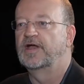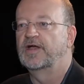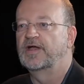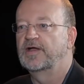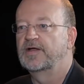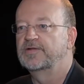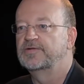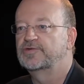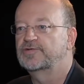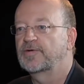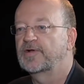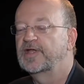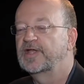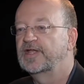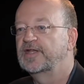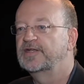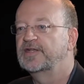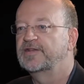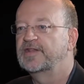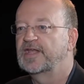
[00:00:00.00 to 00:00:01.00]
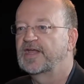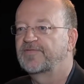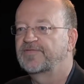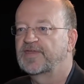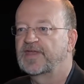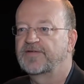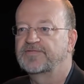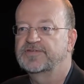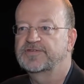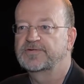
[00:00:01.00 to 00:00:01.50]
uh, trained and they have
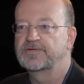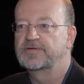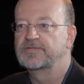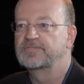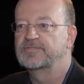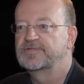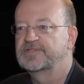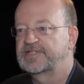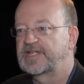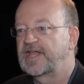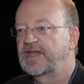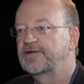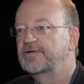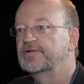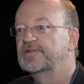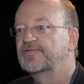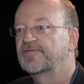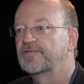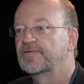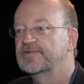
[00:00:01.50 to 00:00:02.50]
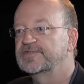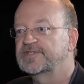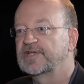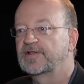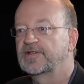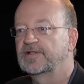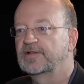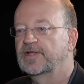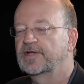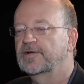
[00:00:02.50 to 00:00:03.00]
to have certain standards for
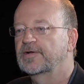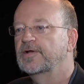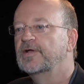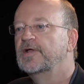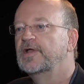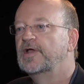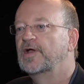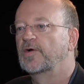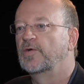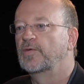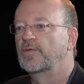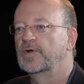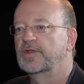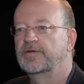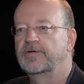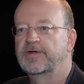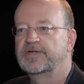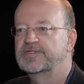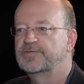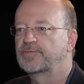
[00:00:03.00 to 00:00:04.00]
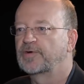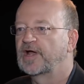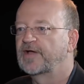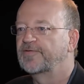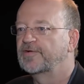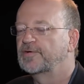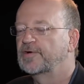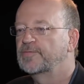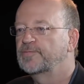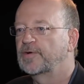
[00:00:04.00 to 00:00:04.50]
selling liquor whether it's
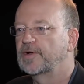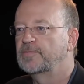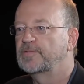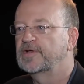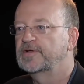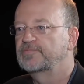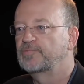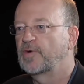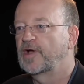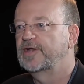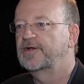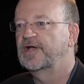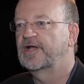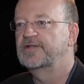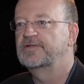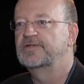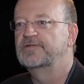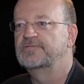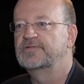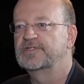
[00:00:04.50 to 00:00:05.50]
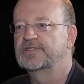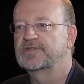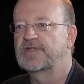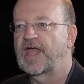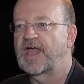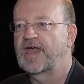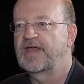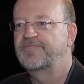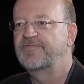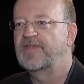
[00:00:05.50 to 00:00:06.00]
private or public, why not just
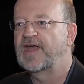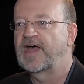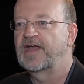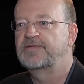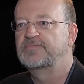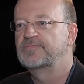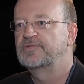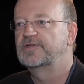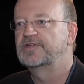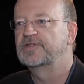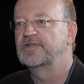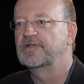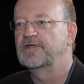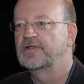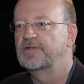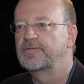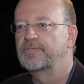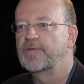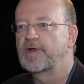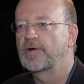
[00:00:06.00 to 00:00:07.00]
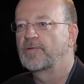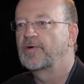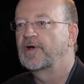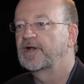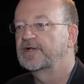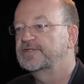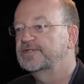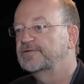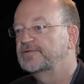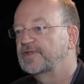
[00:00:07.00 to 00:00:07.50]
add that uh,
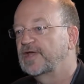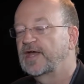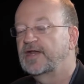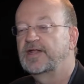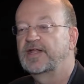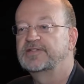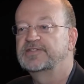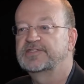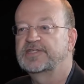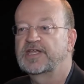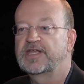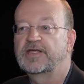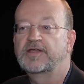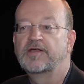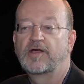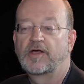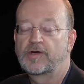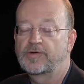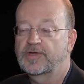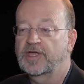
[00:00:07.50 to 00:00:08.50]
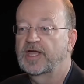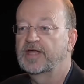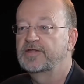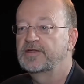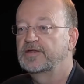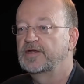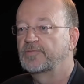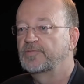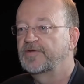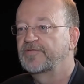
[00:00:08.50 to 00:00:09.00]
marijuana to that and say,
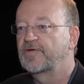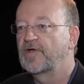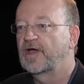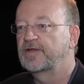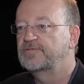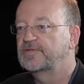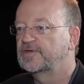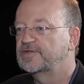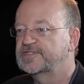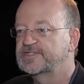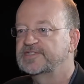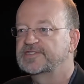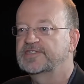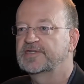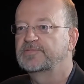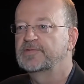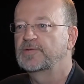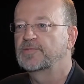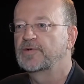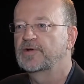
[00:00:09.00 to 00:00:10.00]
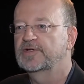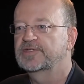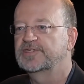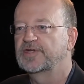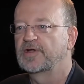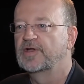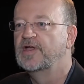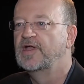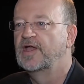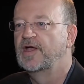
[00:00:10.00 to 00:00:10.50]
okay, you know, we've got the system that works
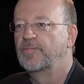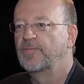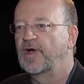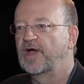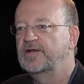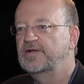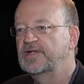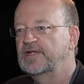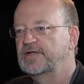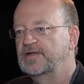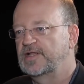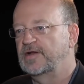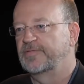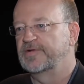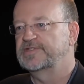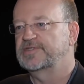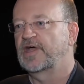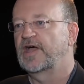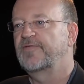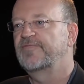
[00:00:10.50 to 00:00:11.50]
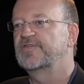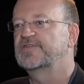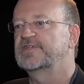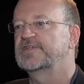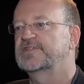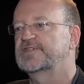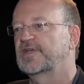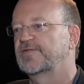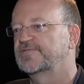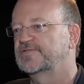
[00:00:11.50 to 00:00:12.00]
here. But it, you know, it's
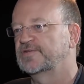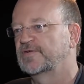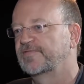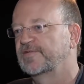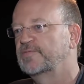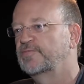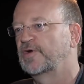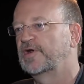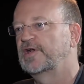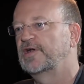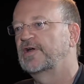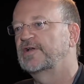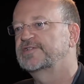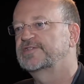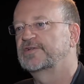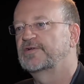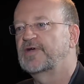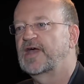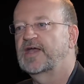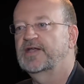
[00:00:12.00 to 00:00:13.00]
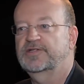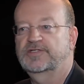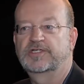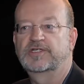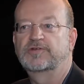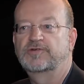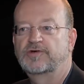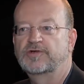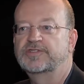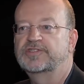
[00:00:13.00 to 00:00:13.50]
obviously self-serving, but it also
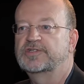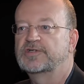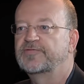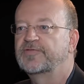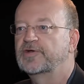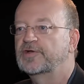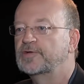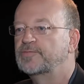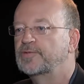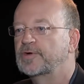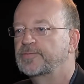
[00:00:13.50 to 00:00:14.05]
actually could serve a good